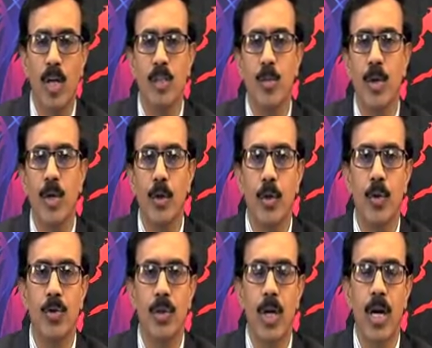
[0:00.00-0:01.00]
possible to
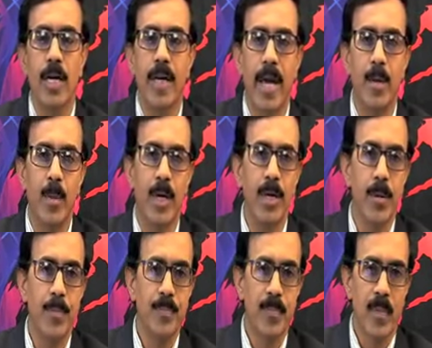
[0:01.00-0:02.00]
use diamond,
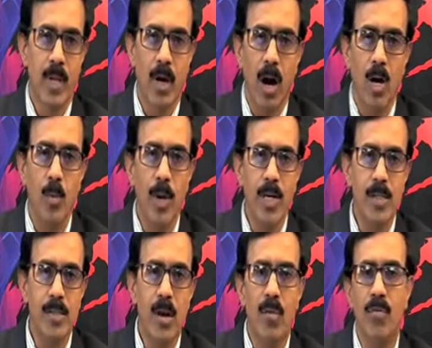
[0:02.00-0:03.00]

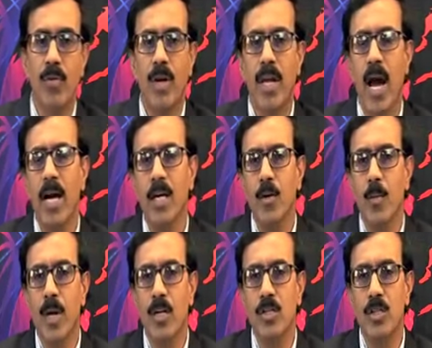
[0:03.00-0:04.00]
carbides of reactive
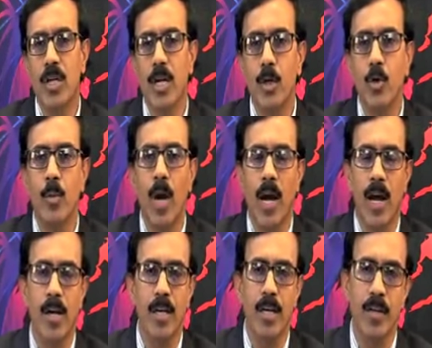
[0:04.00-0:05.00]
metals tend to be
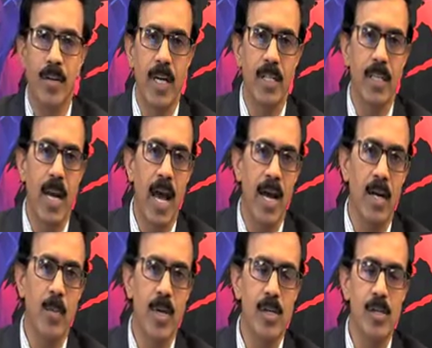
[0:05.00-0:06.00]
ionic in nature. I
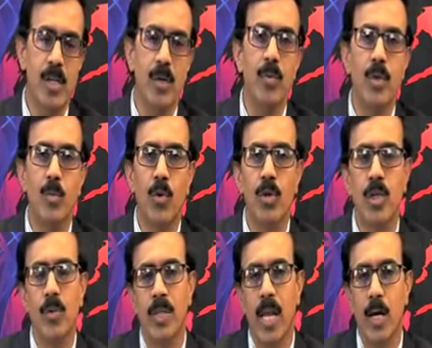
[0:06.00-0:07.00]
had mentioned
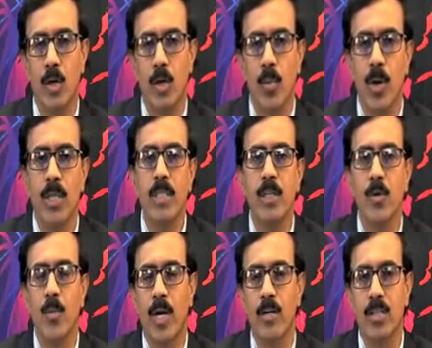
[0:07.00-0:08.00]
mostly with
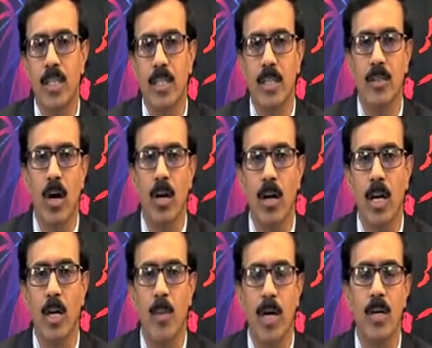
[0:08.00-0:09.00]
electropositive metals such as
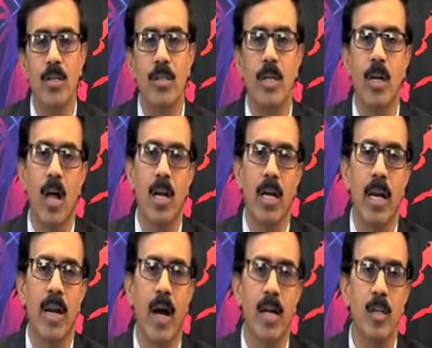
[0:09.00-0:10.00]
alkali metals and
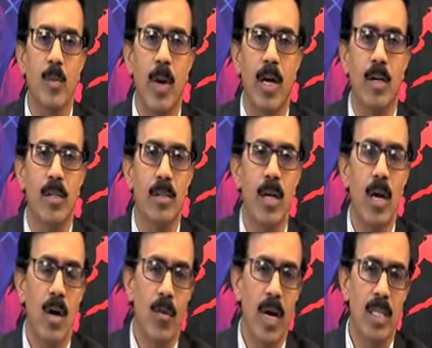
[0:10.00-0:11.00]
alkaline earth metals.
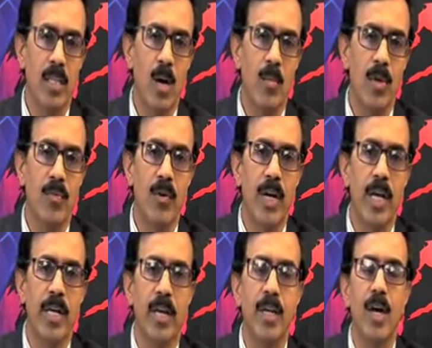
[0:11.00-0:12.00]
For example, if you
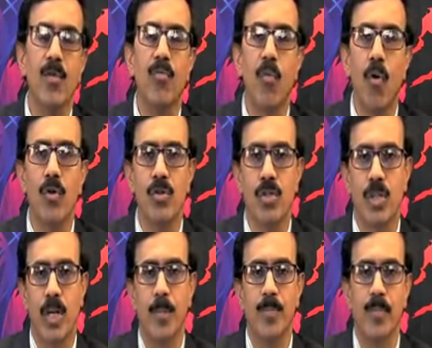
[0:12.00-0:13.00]
take
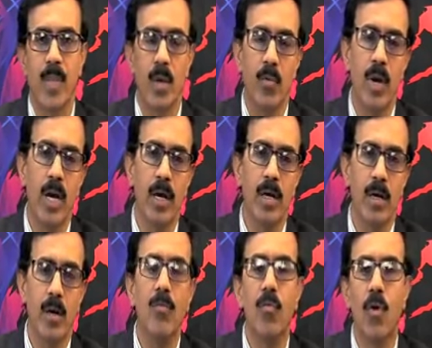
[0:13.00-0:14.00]
Na4C, where
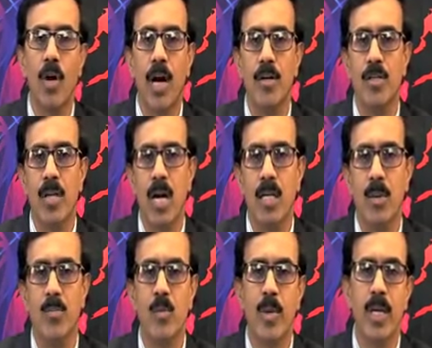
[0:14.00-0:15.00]
4 hydrogen
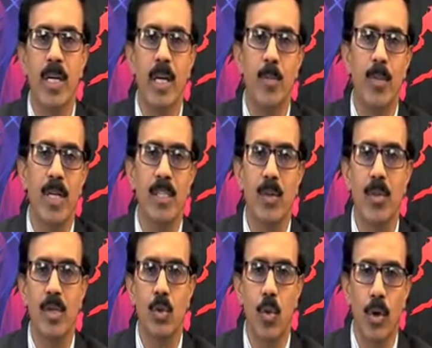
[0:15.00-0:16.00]
atoms being replaced
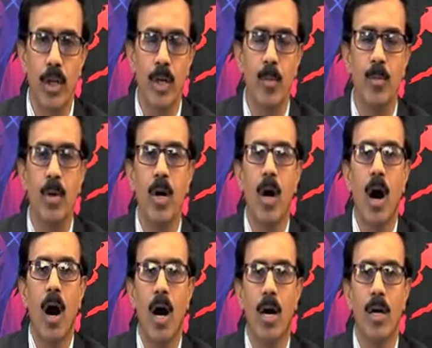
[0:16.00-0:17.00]
with sodium,
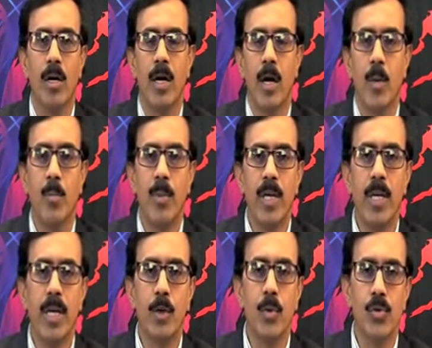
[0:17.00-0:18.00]
or
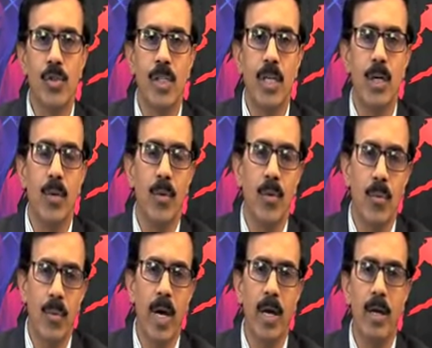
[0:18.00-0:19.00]
Be2C,
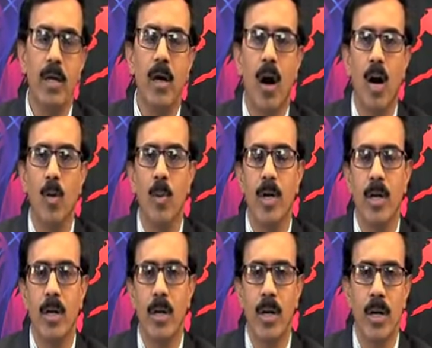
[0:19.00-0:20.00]
where
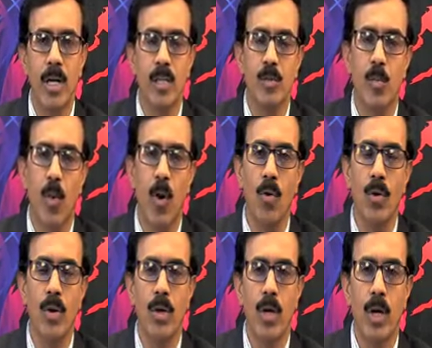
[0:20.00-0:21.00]
carbon is
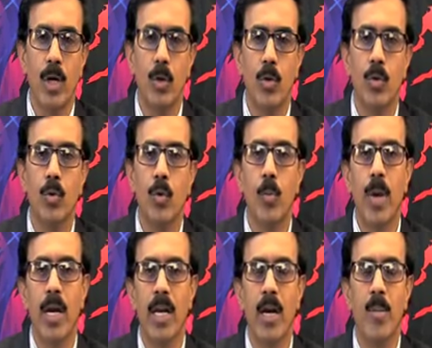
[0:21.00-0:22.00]
bound to 2
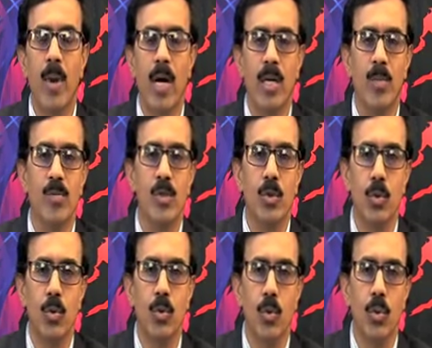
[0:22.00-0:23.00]
beryllium atoms
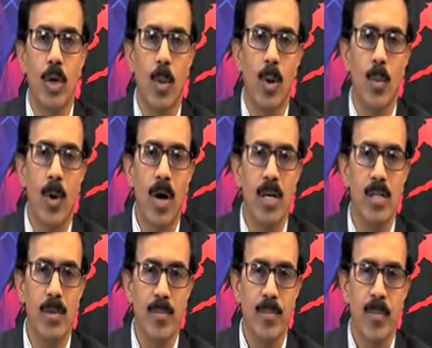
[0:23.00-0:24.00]
through 2 double
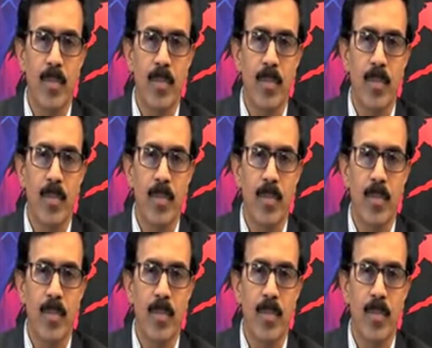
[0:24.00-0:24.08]
bonds,